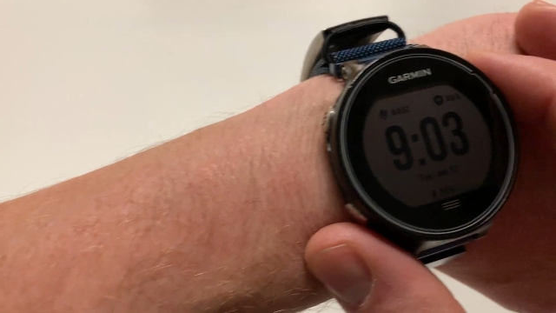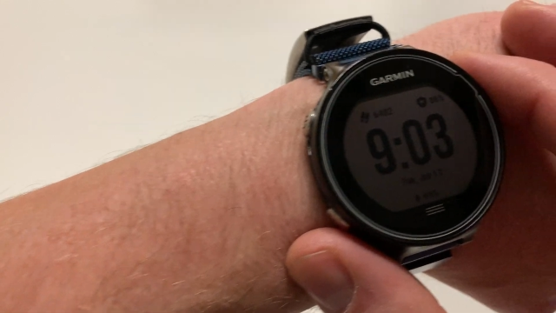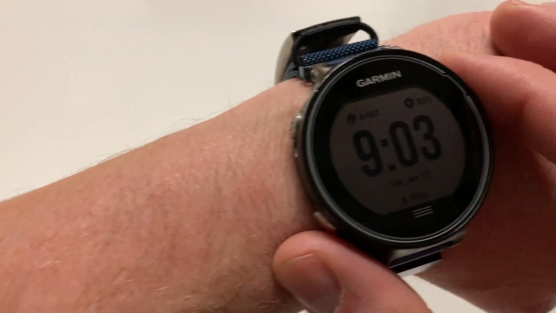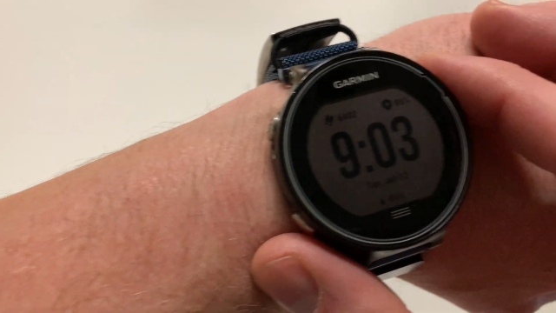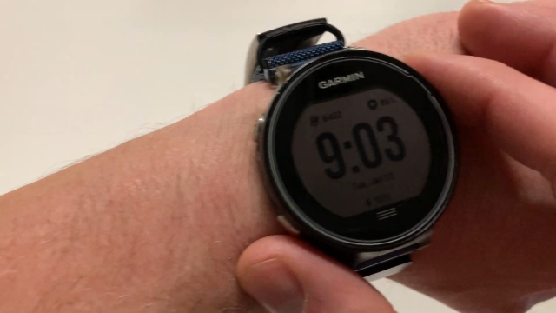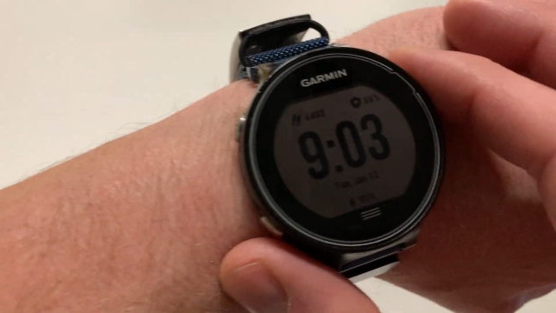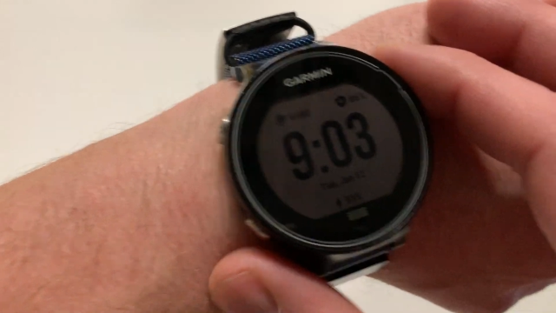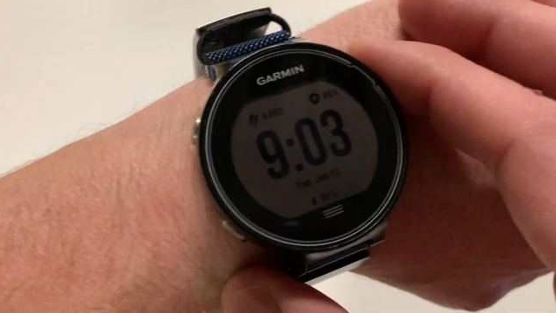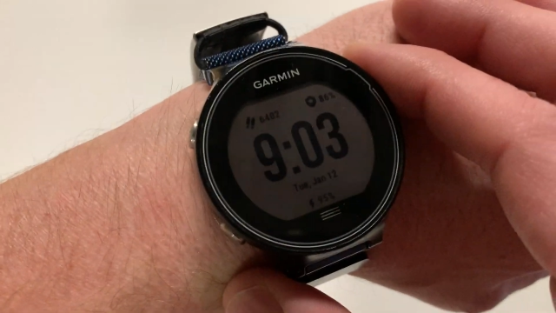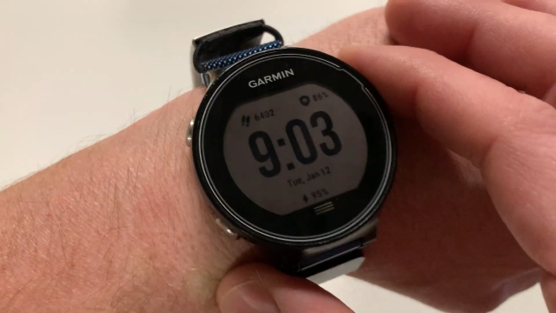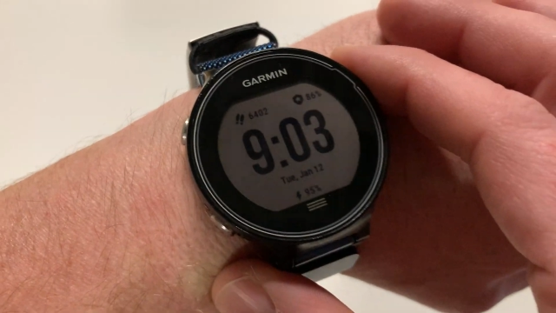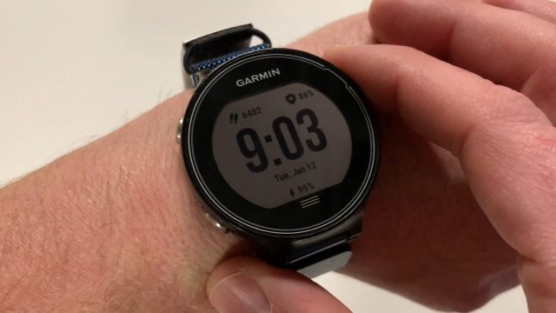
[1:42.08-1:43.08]
quickly.
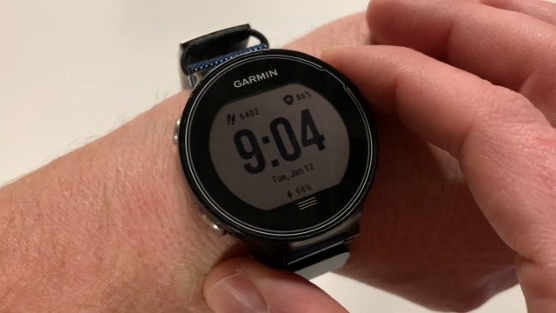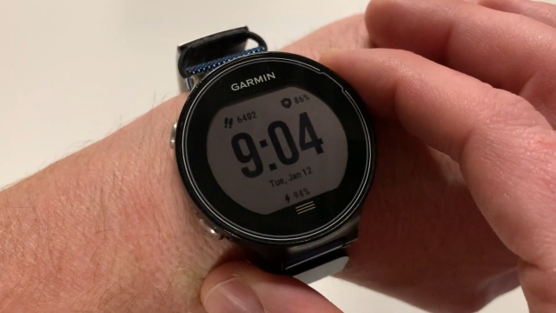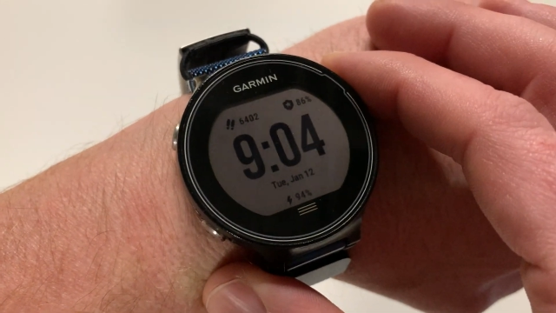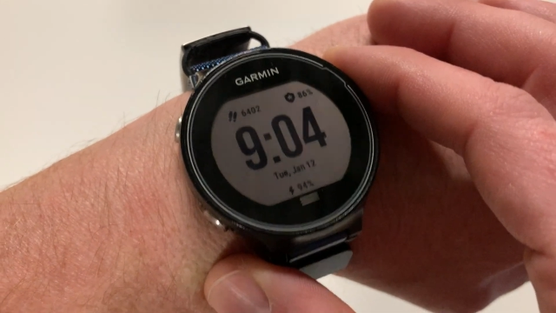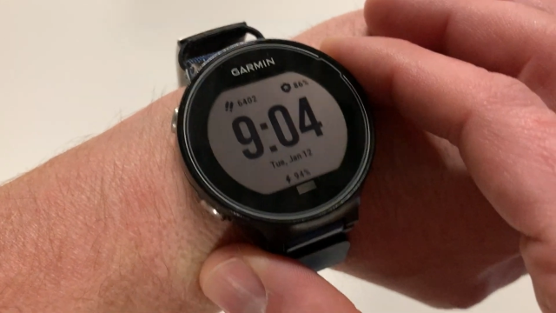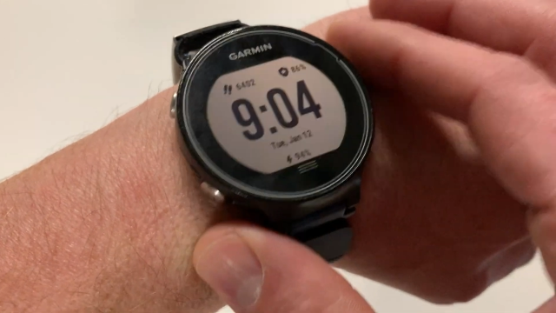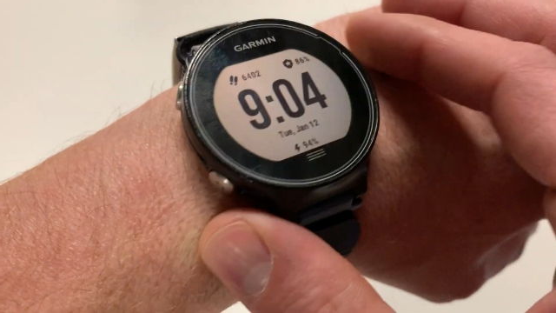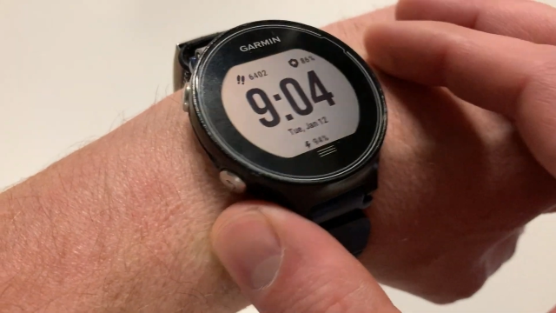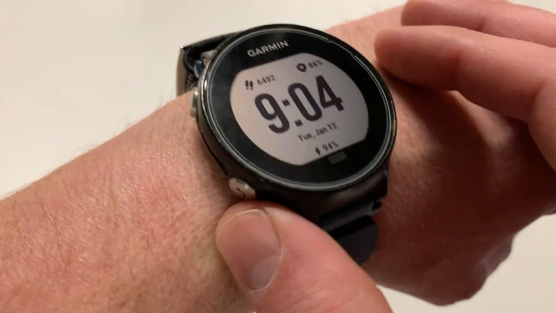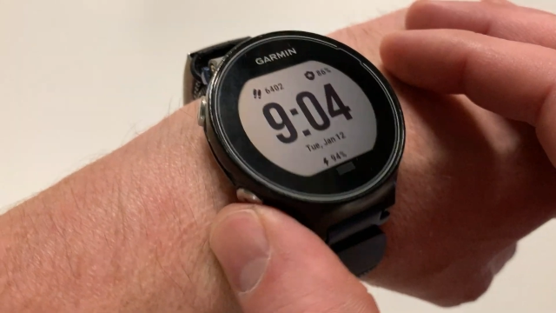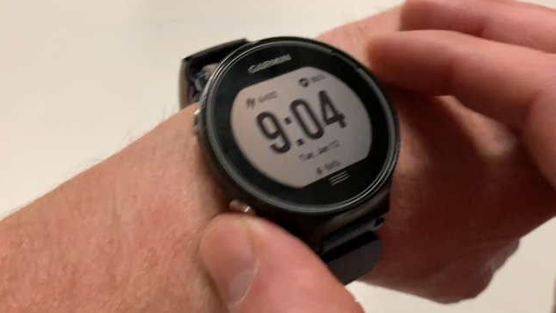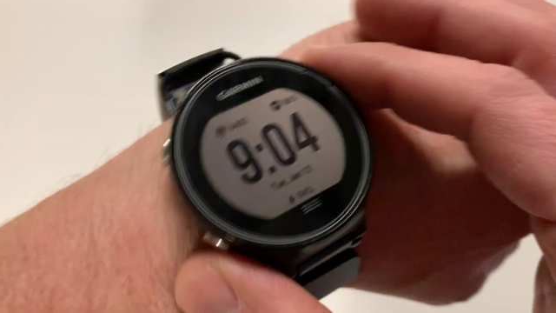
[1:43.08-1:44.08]

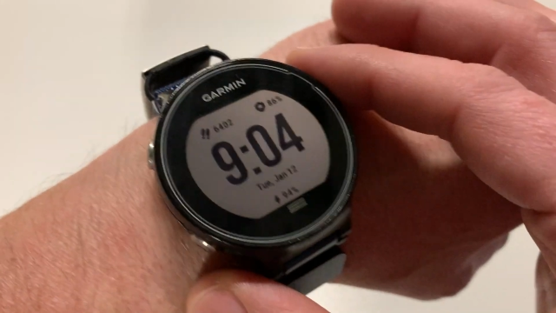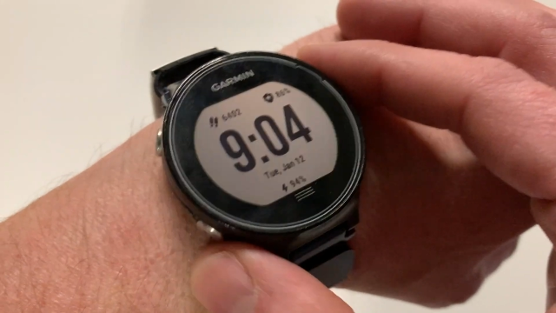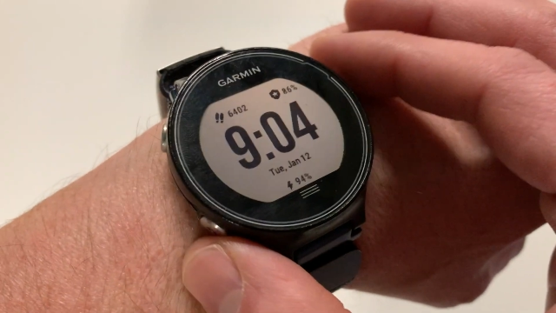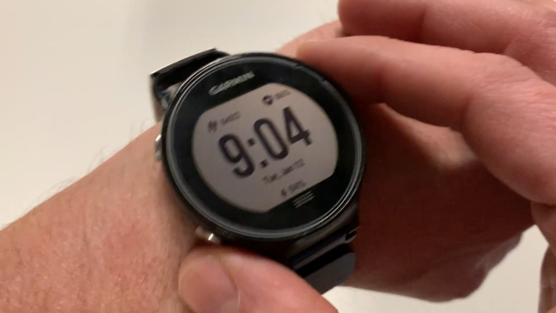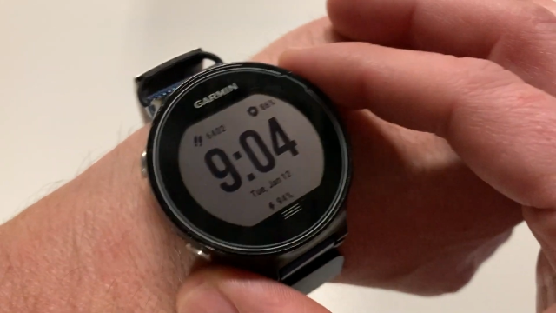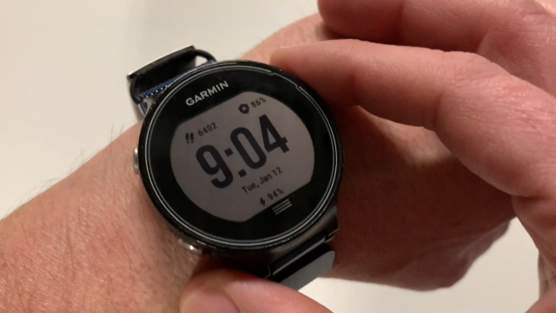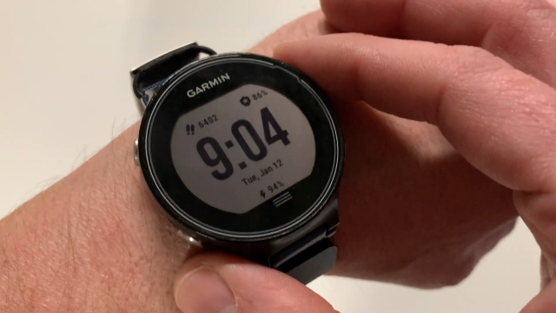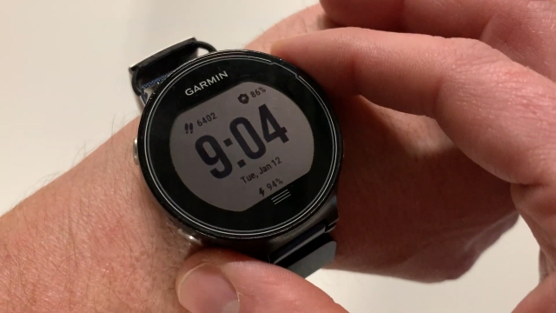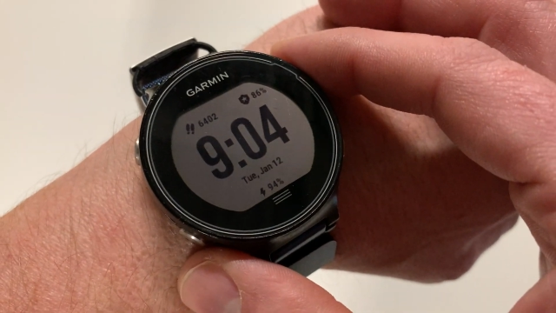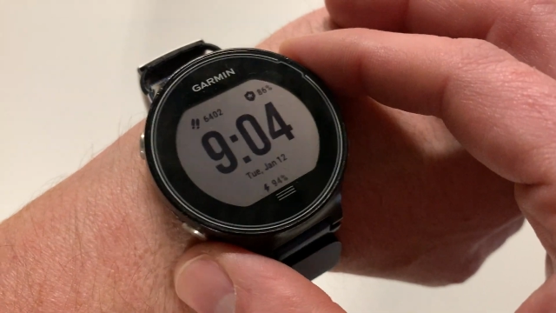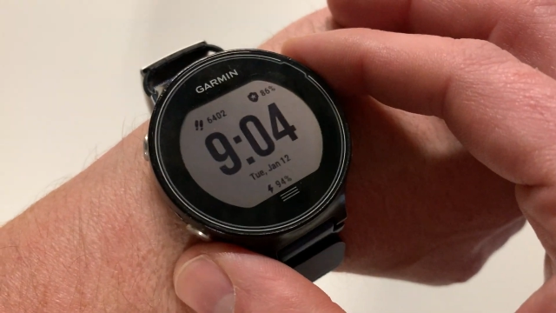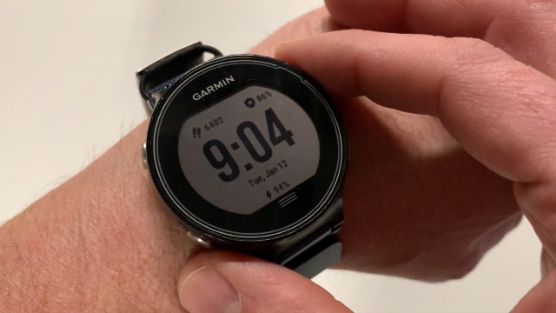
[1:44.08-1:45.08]
It also
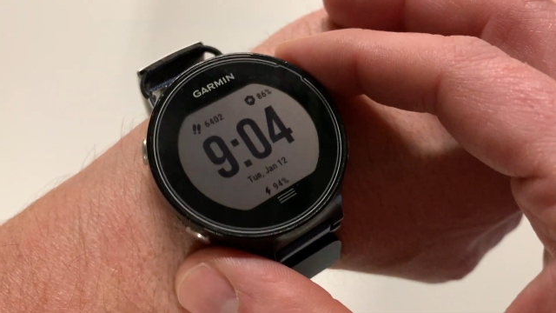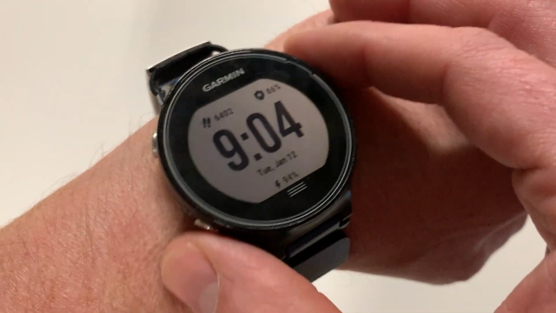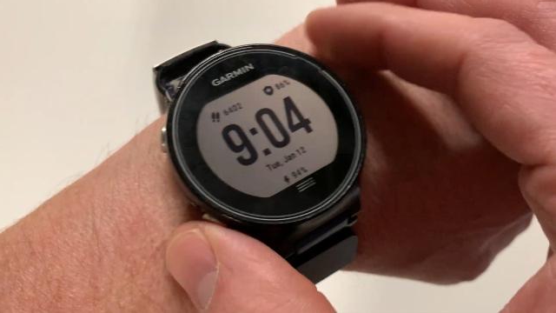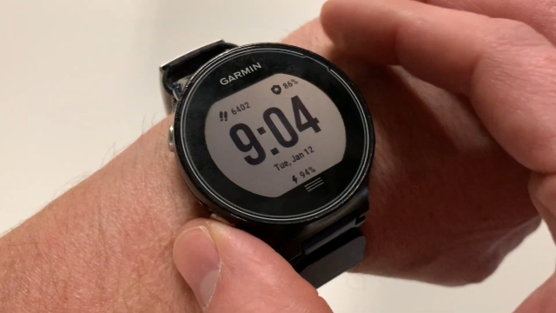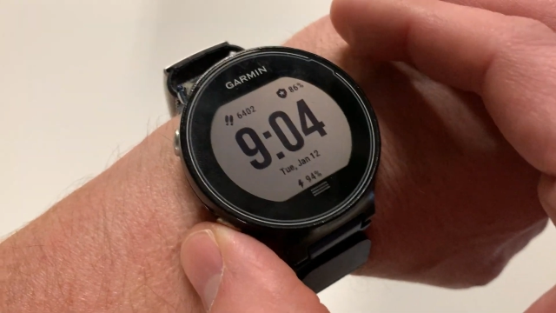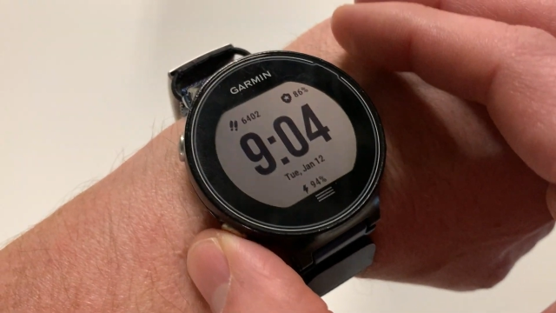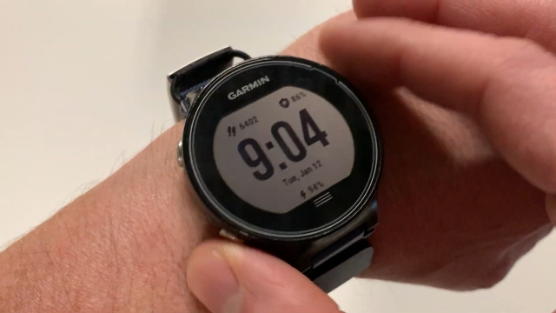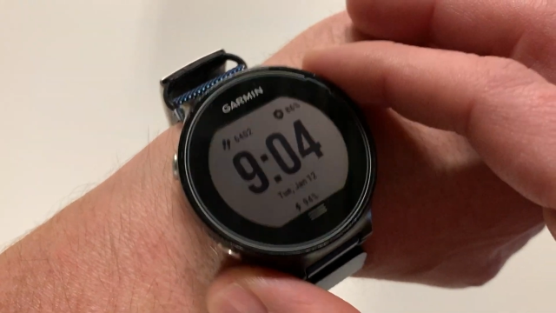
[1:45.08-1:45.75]
has a